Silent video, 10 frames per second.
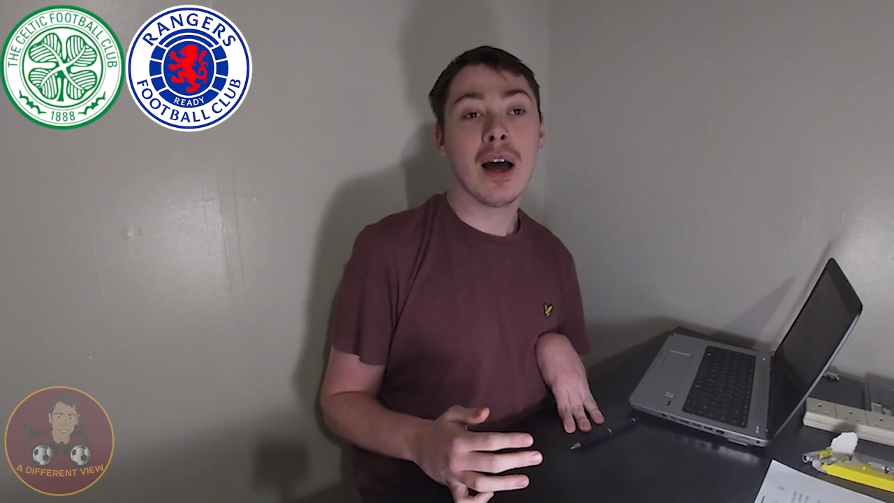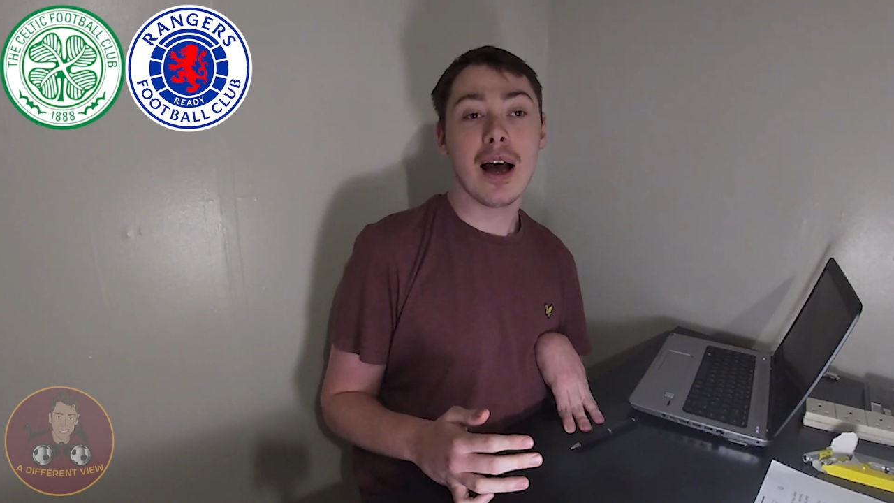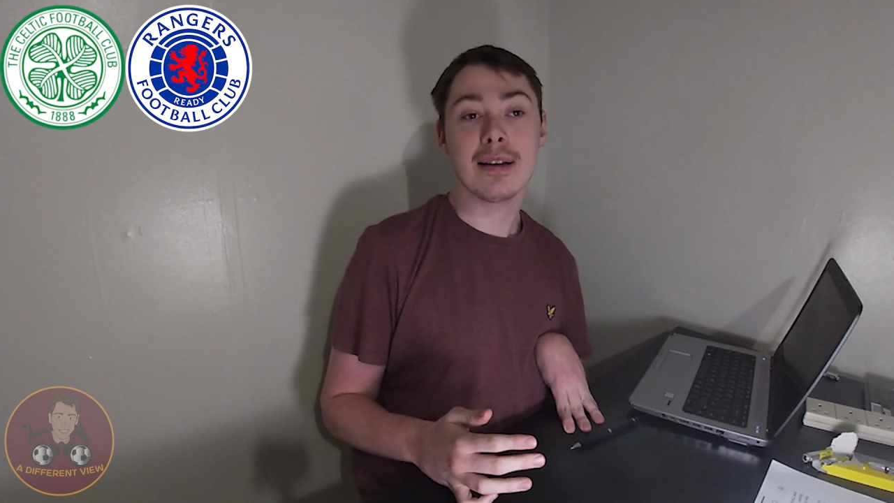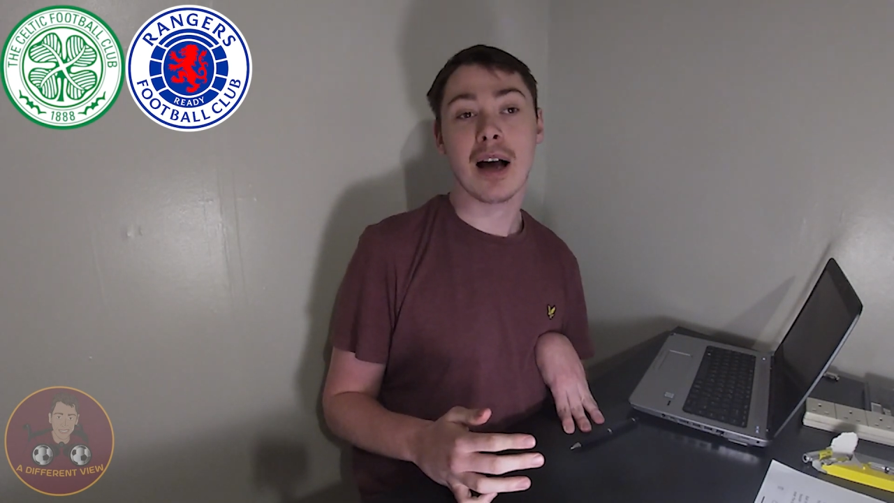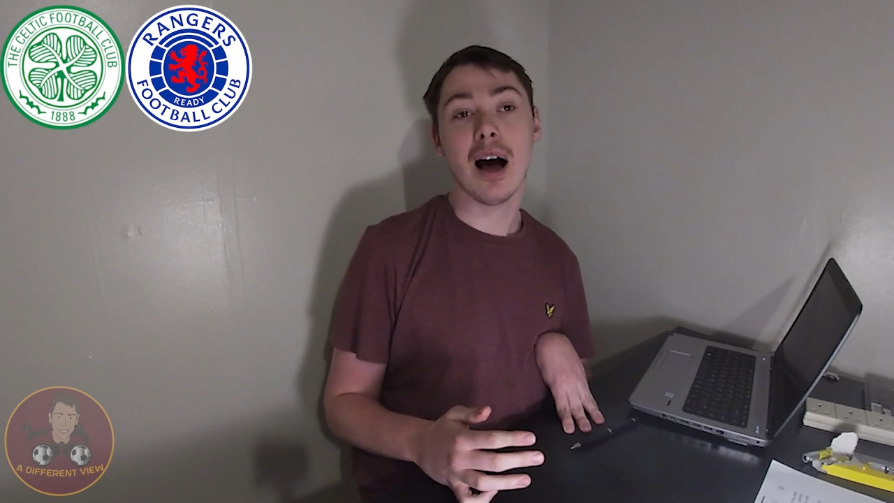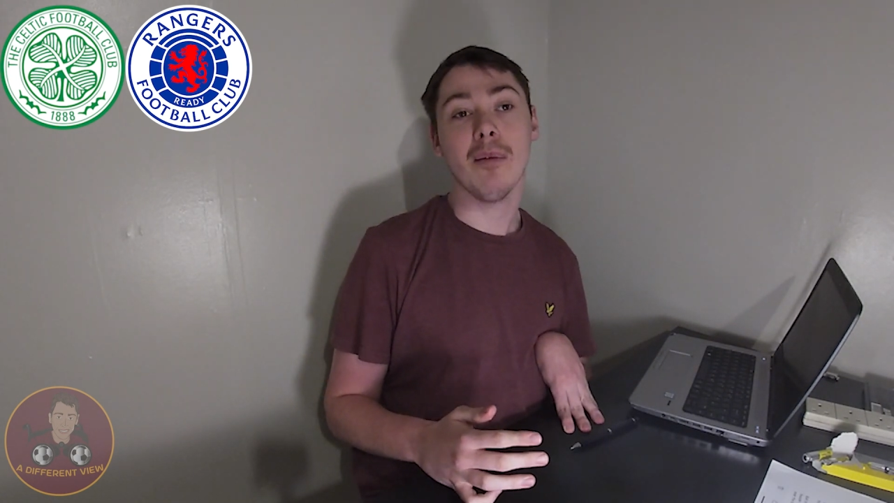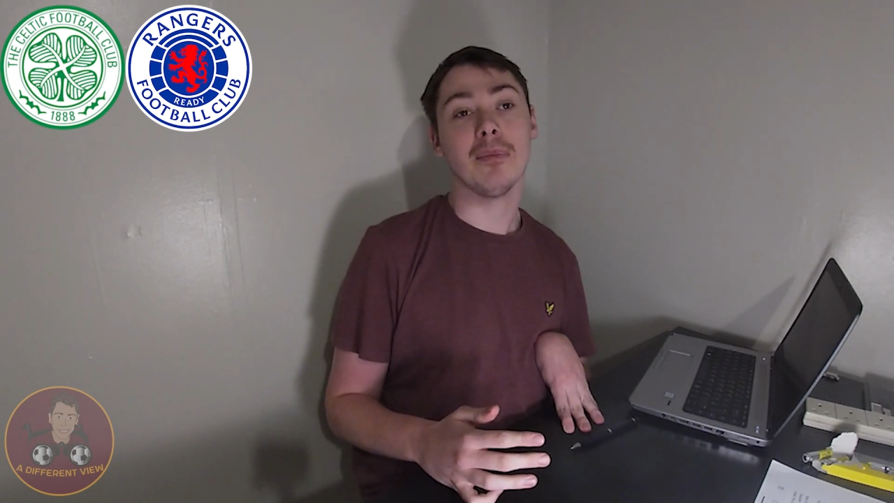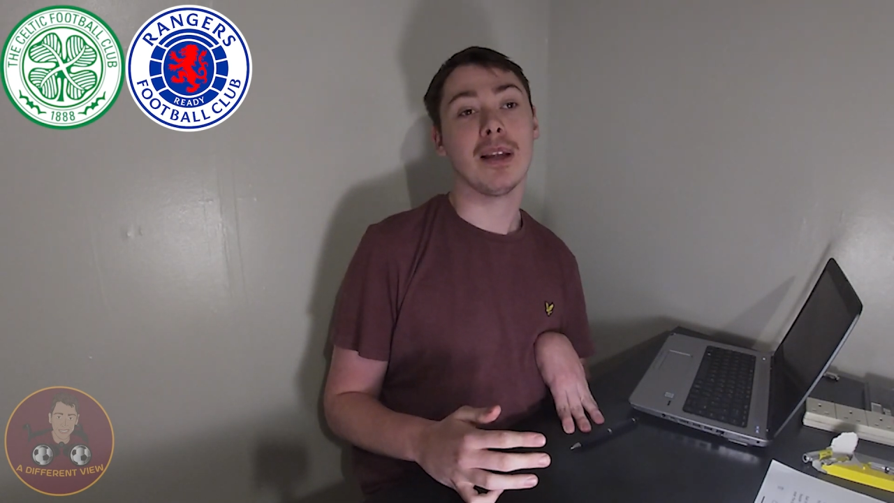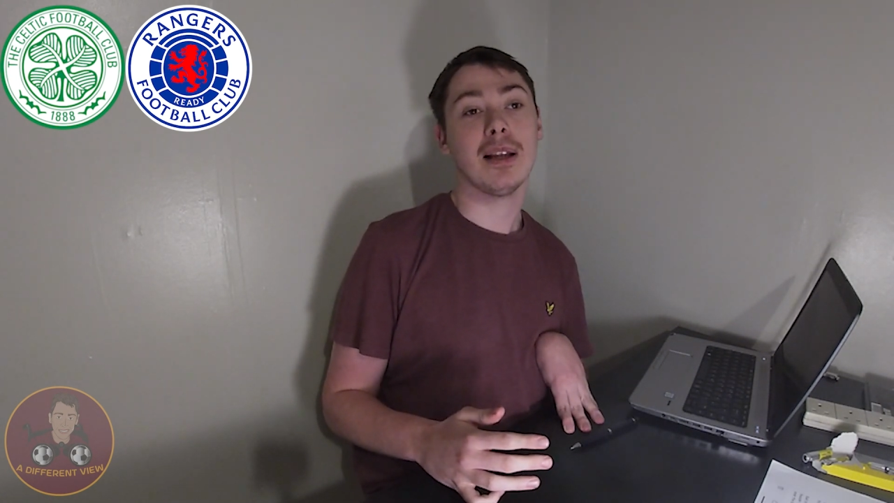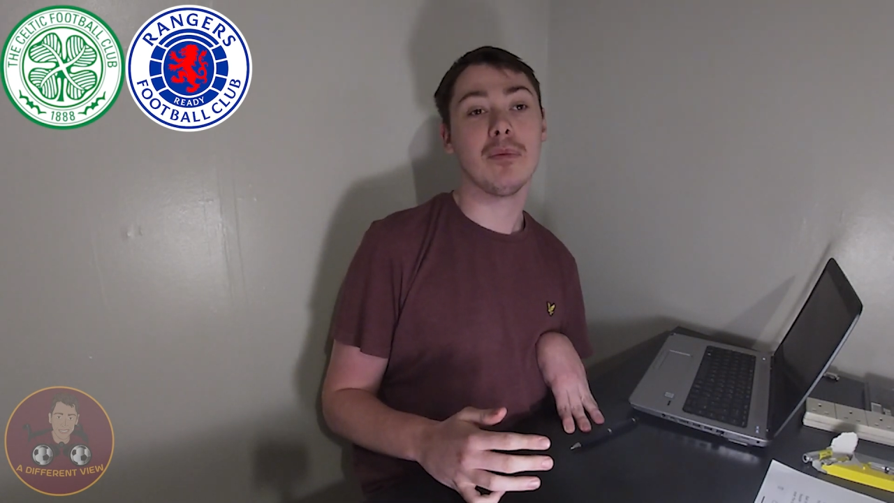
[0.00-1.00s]
it's happened
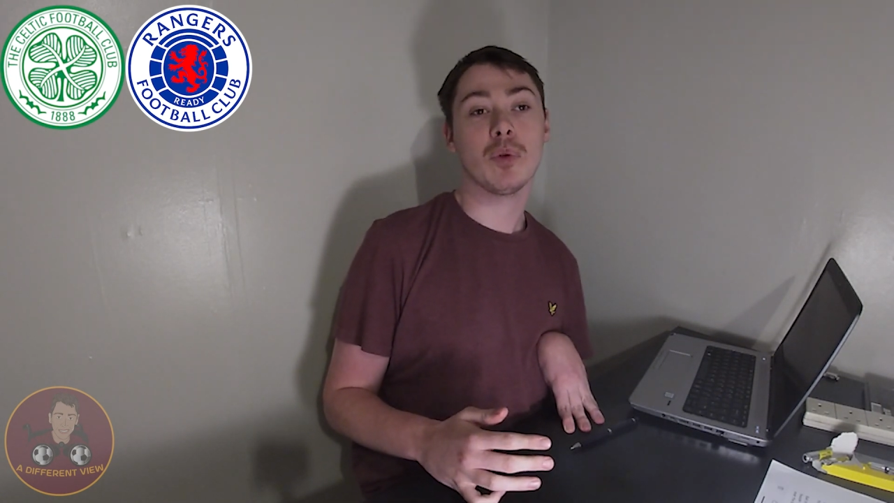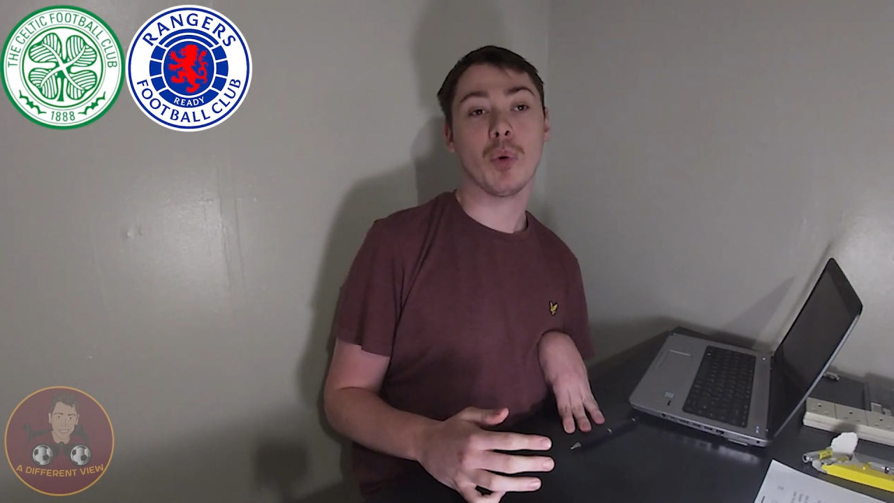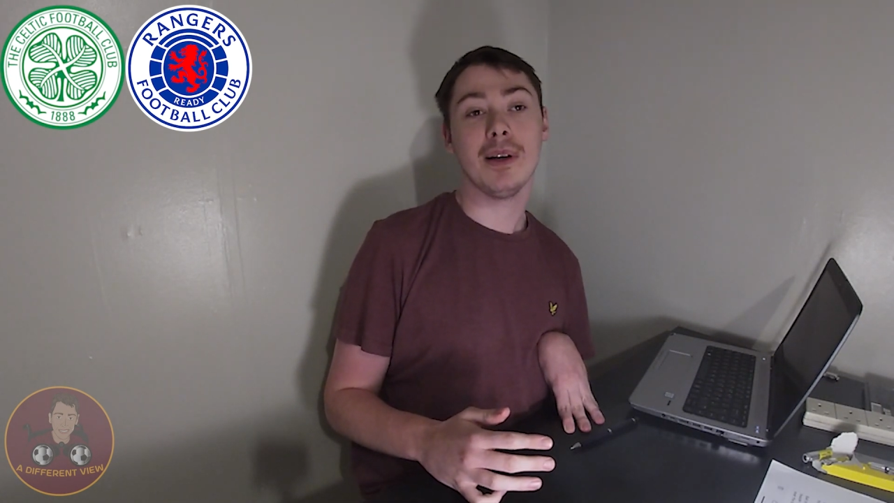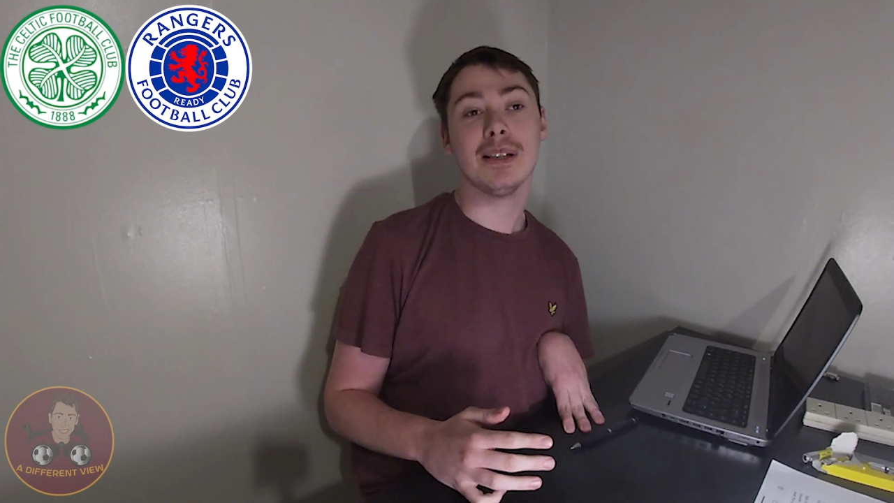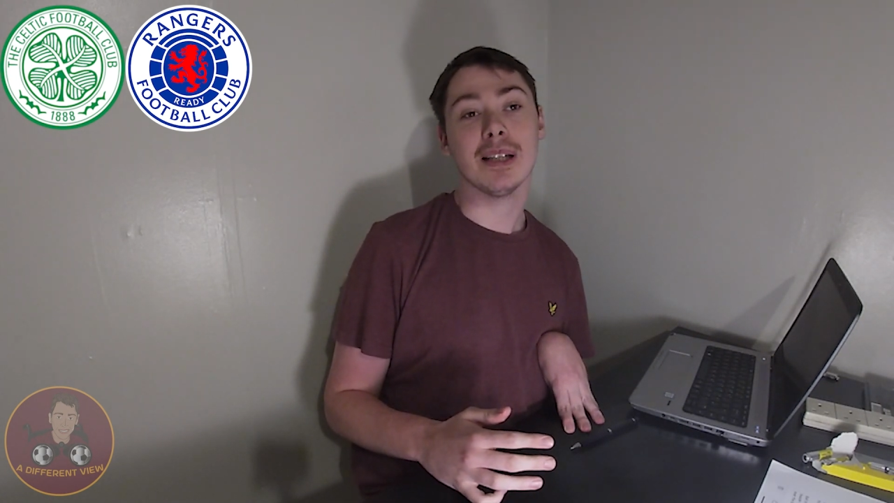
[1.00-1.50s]
to them twice